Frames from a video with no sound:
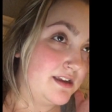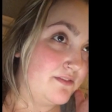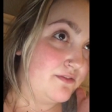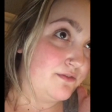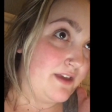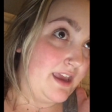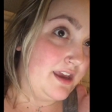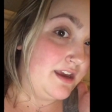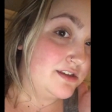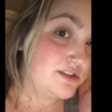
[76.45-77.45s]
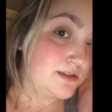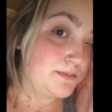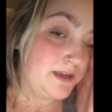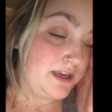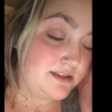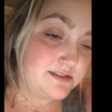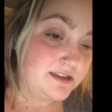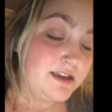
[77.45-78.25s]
vague just because